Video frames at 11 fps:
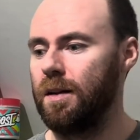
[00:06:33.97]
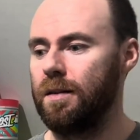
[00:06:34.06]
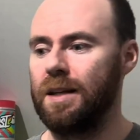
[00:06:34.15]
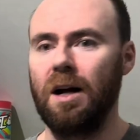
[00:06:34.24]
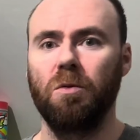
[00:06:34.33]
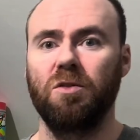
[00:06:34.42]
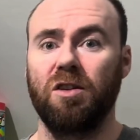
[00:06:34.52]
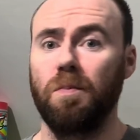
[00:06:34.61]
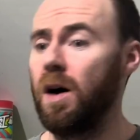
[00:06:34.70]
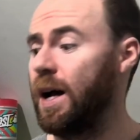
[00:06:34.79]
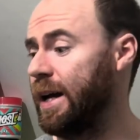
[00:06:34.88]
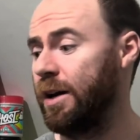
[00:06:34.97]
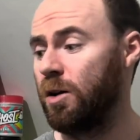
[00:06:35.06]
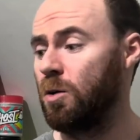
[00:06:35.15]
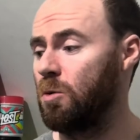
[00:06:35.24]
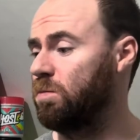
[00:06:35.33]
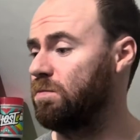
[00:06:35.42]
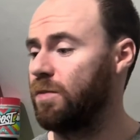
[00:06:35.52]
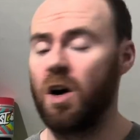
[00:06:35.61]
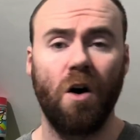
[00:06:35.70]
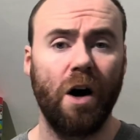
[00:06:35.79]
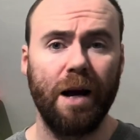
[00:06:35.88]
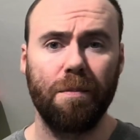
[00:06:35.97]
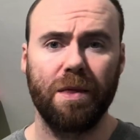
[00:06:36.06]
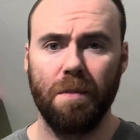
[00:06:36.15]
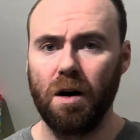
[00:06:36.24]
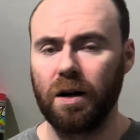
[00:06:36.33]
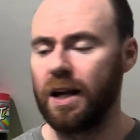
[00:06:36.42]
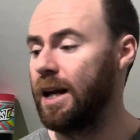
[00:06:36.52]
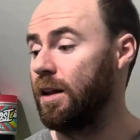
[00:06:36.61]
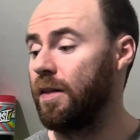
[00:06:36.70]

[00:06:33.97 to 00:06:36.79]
Now, despite it all, the hype, the marketing,